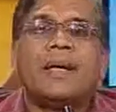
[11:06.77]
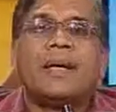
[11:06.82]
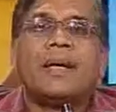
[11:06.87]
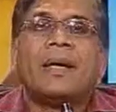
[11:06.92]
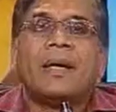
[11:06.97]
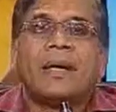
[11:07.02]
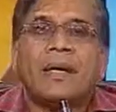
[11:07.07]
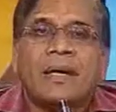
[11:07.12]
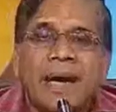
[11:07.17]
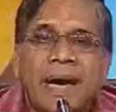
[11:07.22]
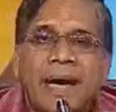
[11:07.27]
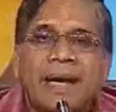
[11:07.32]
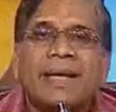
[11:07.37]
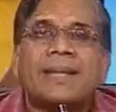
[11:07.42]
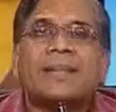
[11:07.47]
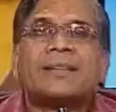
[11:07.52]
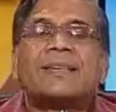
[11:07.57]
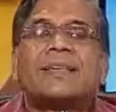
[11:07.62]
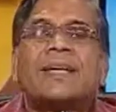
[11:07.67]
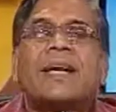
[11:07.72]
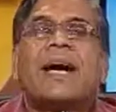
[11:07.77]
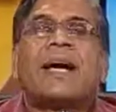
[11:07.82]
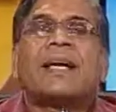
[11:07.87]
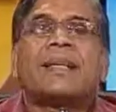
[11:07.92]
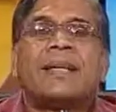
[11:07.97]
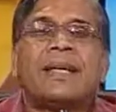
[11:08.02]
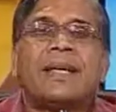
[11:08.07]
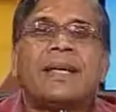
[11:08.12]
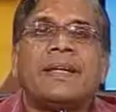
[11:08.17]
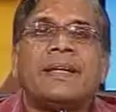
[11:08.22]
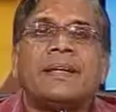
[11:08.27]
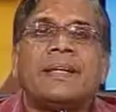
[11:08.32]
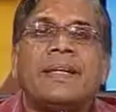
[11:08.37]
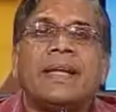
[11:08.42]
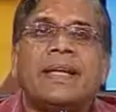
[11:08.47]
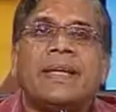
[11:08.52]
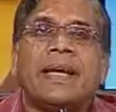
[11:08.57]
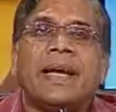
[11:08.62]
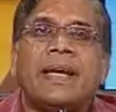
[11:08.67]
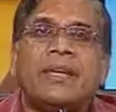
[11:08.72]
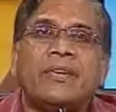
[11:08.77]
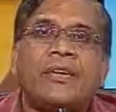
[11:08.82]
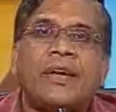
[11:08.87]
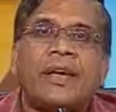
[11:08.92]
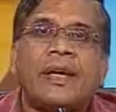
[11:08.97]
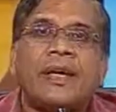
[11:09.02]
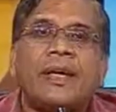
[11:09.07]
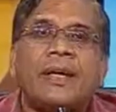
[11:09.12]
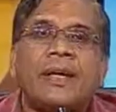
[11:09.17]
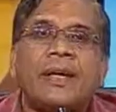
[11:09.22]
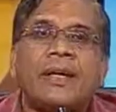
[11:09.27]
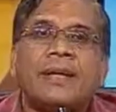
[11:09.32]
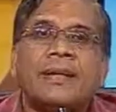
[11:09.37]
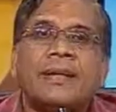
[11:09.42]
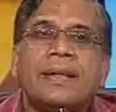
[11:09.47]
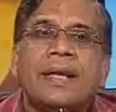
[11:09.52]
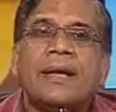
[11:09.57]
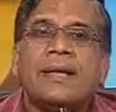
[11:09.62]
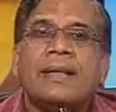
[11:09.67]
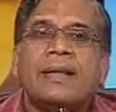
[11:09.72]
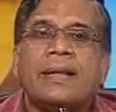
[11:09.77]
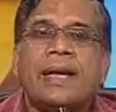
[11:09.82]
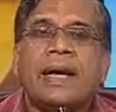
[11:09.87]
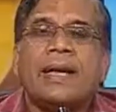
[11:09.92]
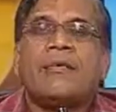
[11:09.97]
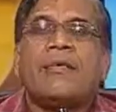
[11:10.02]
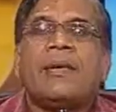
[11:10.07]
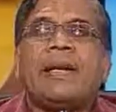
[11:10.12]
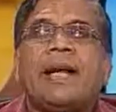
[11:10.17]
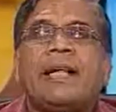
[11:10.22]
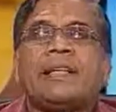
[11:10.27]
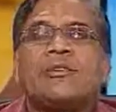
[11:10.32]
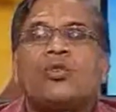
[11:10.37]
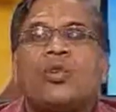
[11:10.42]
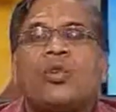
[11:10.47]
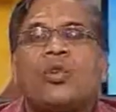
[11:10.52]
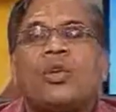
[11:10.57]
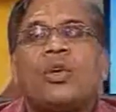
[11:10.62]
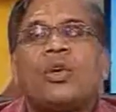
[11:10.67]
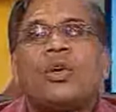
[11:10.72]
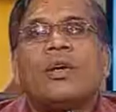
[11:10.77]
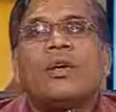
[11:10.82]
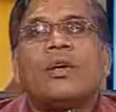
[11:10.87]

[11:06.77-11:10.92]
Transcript: errors are there in the data entry, that will also